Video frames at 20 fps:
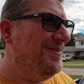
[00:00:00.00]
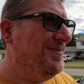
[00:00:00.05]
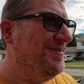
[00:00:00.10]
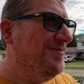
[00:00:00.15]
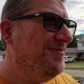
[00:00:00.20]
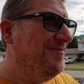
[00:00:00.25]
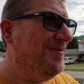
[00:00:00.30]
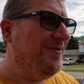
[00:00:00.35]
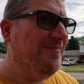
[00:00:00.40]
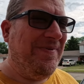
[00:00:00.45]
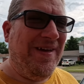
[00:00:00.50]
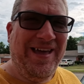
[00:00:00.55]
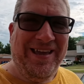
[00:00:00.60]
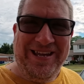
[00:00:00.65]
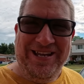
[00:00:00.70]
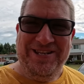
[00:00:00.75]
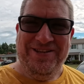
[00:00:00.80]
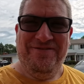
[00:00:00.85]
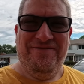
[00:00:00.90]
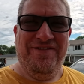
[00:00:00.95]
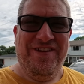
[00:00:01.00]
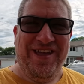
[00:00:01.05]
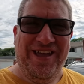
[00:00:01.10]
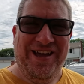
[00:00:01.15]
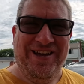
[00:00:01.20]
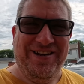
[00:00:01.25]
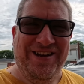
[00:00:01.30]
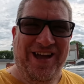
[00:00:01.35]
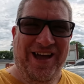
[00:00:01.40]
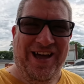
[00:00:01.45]
While packing the
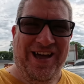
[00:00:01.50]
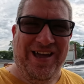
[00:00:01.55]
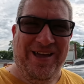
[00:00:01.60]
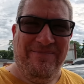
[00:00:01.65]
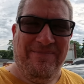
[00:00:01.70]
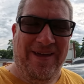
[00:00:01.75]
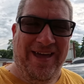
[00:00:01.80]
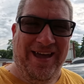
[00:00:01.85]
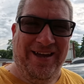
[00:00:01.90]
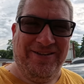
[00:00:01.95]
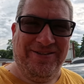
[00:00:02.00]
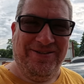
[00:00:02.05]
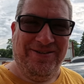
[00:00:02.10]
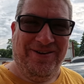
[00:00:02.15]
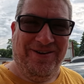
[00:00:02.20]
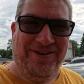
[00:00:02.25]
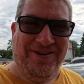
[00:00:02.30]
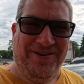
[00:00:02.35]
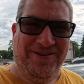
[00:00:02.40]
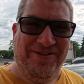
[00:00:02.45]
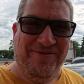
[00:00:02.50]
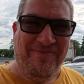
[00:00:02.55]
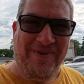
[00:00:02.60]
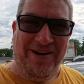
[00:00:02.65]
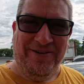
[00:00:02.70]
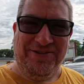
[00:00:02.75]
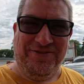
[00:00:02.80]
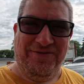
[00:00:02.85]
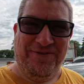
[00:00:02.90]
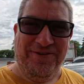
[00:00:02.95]
van, I packed all the
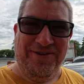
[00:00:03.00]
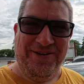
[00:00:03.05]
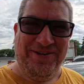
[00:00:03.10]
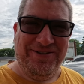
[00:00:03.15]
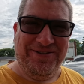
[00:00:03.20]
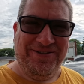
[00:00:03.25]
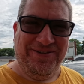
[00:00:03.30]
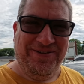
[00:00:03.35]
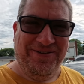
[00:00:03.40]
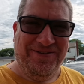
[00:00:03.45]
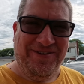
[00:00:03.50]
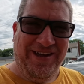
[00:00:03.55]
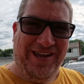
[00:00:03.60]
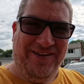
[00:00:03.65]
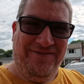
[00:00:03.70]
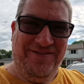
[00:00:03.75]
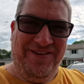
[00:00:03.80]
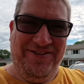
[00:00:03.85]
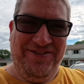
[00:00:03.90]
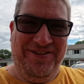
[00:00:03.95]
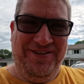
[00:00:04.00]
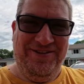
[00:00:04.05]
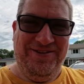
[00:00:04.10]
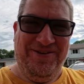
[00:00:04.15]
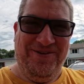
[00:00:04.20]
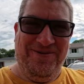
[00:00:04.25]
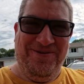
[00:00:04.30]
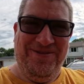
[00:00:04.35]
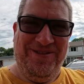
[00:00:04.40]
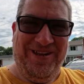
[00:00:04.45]
mounts for it, so I have nothing to
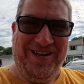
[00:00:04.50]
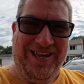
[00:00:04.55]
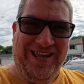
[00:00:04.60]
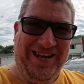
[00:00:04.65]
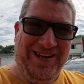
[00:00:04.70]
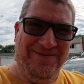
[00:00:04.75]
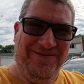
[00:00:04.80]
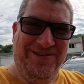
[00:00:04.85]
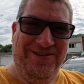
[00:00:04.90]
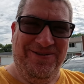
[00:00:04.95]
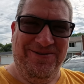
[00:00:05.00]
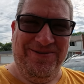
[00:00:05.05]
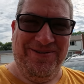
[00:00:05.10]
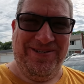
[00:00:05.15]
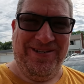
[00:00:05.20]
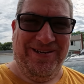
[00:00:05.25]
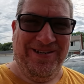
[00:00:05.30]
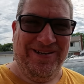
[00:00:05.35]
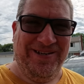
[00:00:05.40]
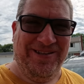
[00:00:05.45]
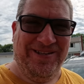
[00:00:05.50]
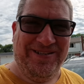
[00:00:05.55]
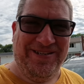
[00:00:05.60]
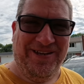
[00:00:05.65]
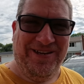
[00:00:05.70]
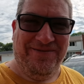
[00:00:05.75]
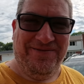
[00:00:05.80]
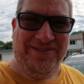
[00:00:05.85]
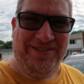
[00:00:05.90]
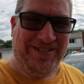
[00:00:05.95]
hold. I can't even use the
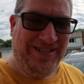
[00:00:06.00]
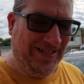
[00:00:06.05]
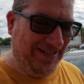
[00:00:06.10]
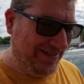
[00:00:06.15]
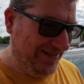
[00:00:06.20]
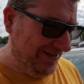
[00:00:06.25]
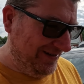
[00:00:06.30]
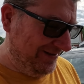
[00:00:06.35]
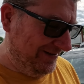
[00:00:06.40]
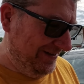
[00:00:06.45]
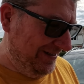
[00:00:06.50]
selfie stick. So